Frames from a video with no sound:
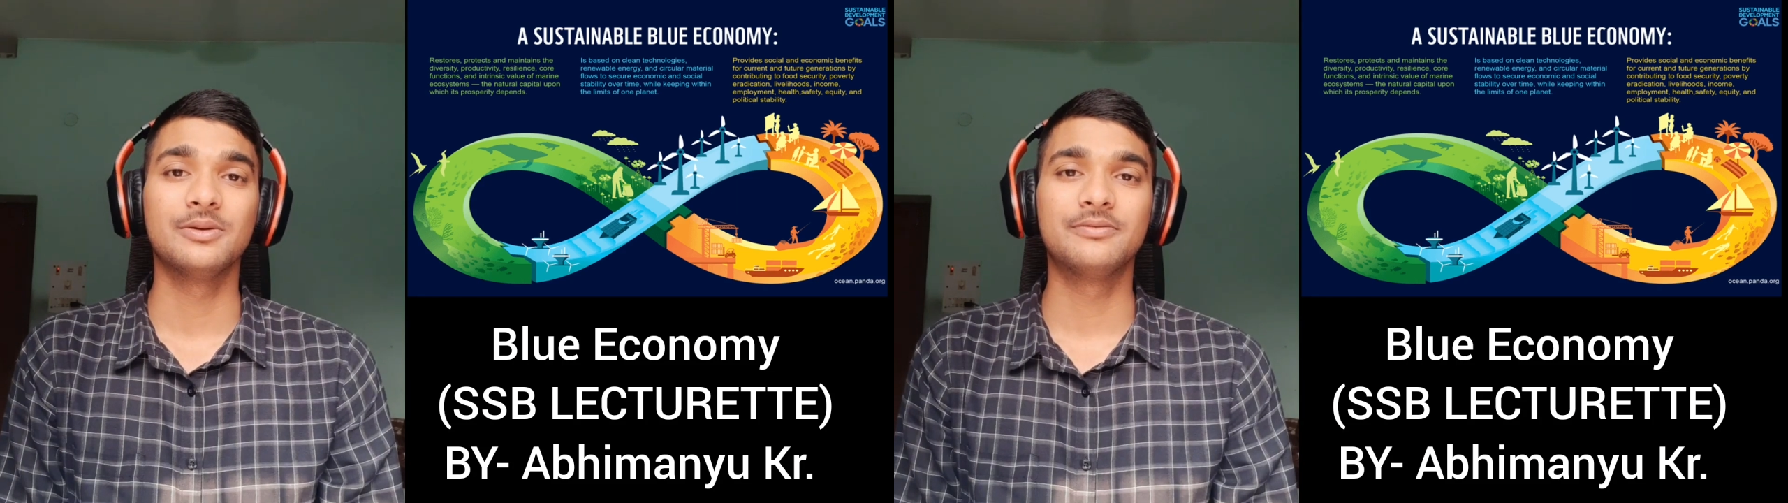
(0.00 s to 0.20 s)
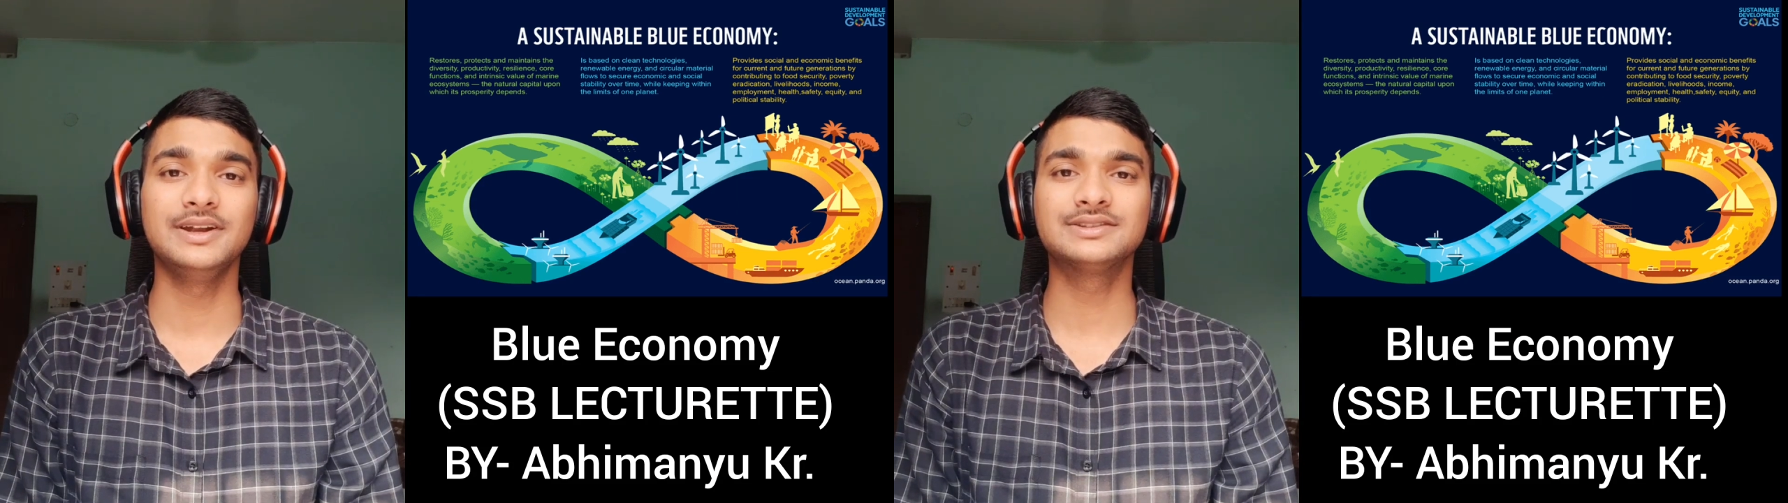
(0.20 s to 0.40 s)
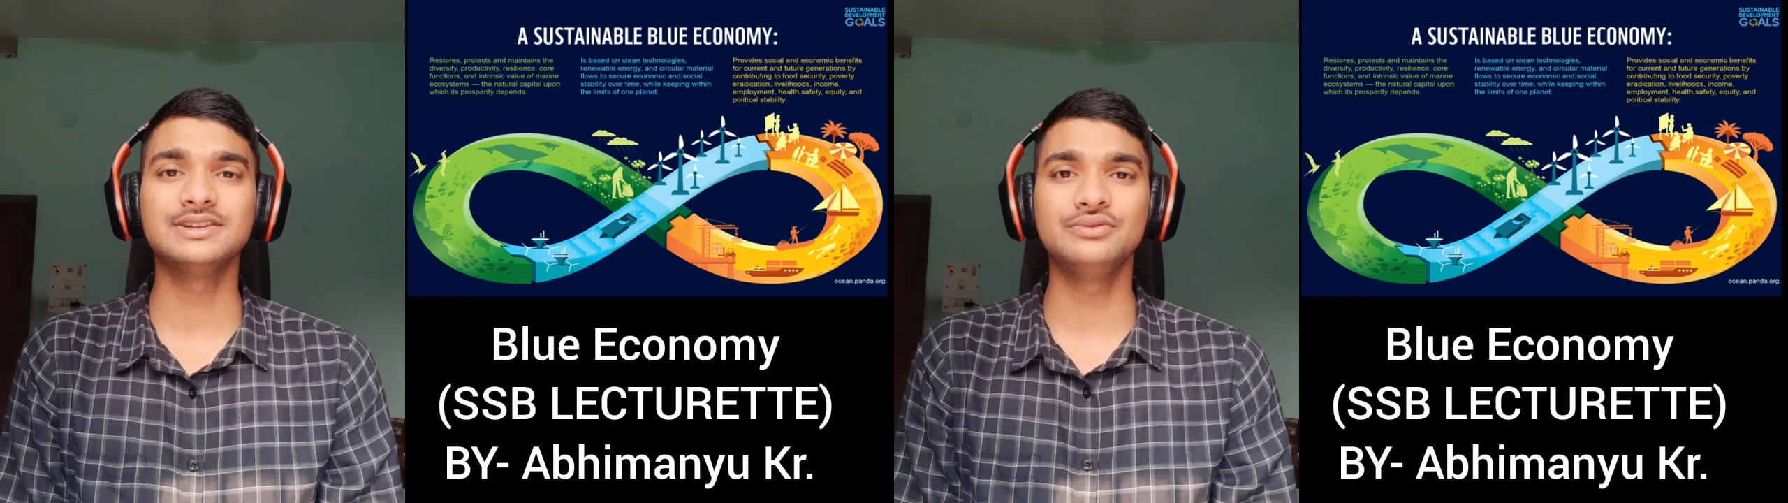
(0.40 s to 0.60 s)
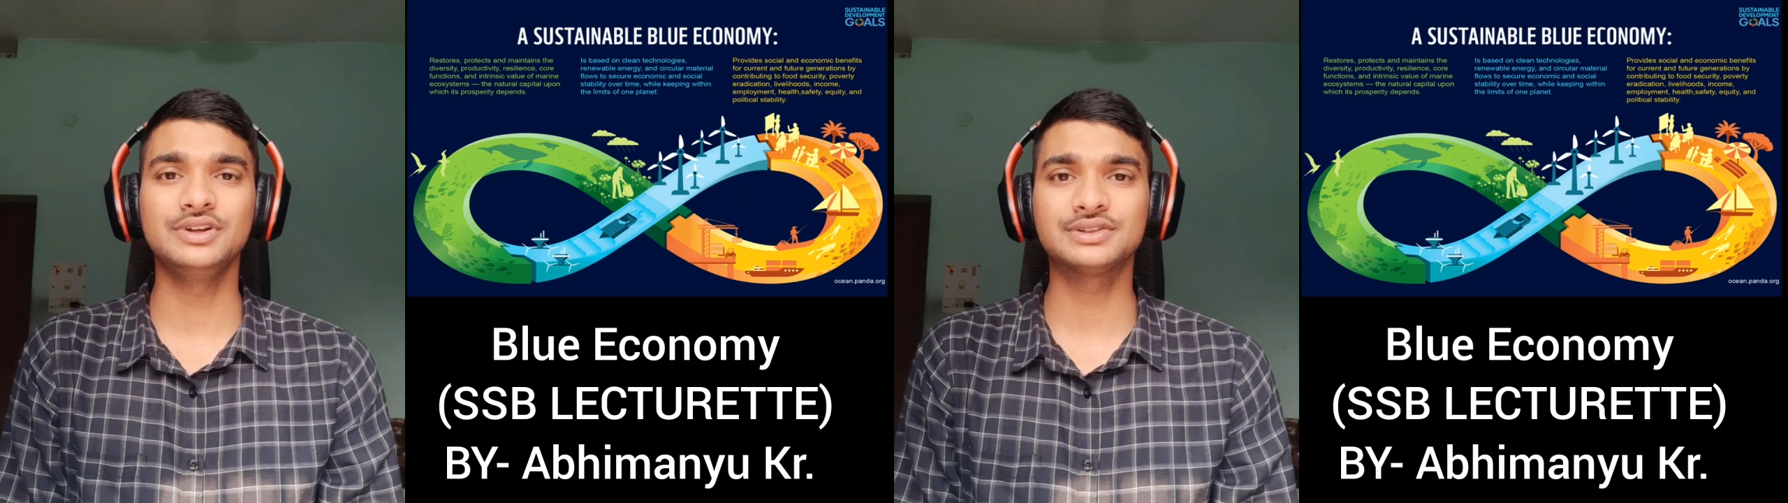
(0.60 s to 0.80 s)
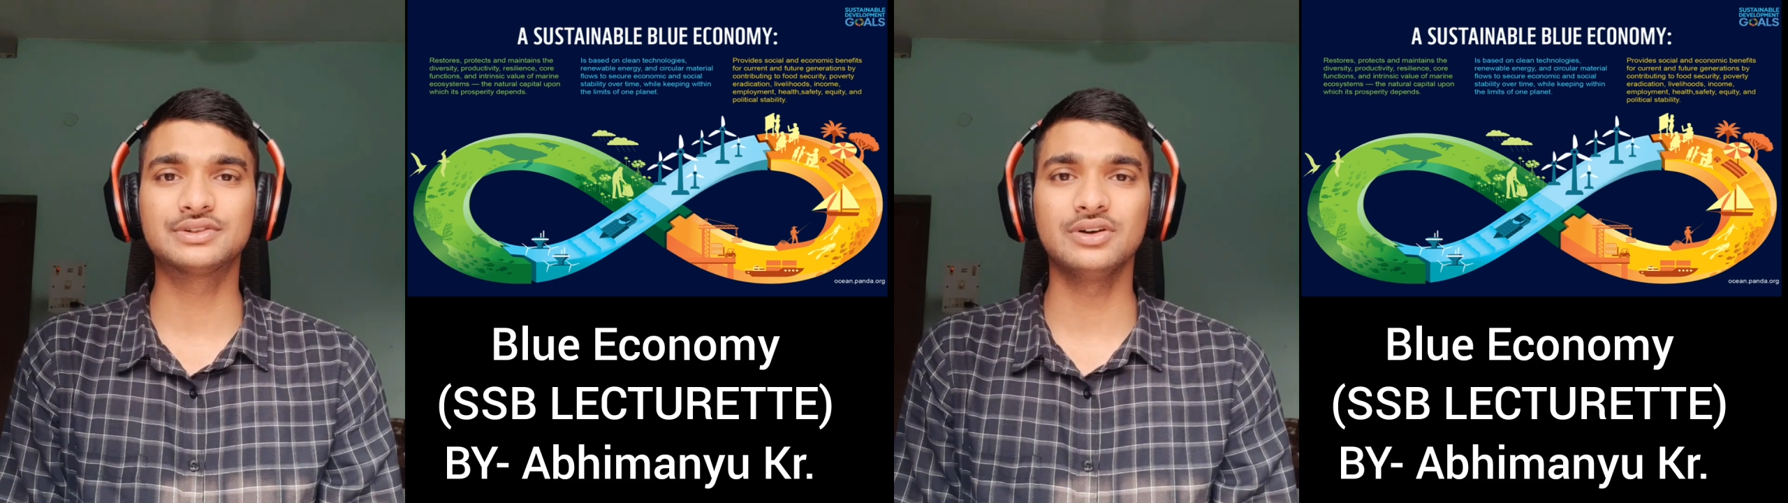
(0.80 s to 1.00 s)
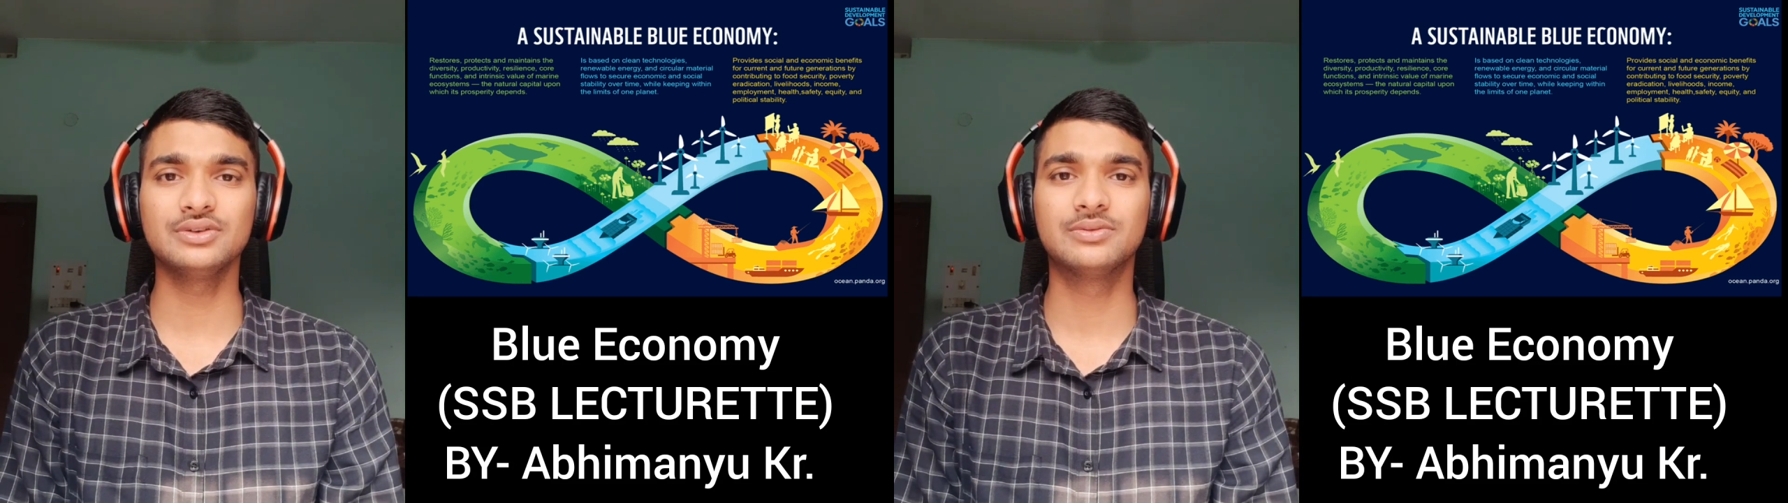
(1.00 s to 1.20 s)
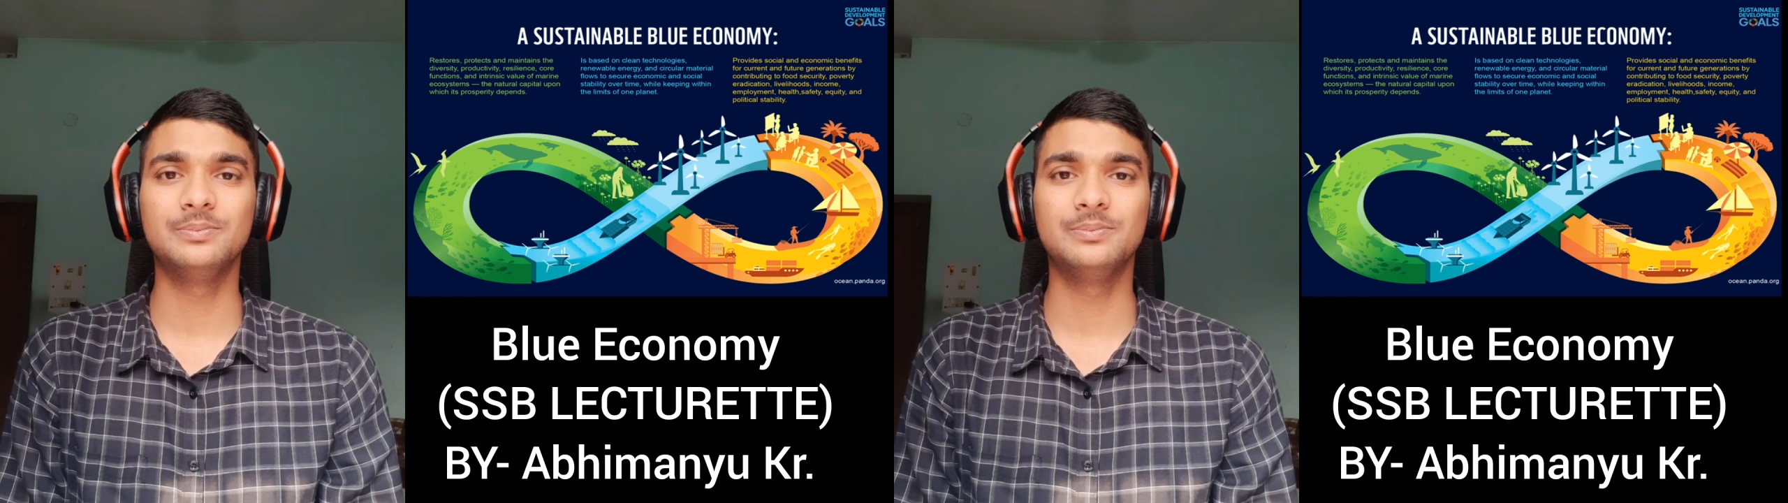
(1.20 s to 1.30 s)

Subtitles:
Friends, now let's talk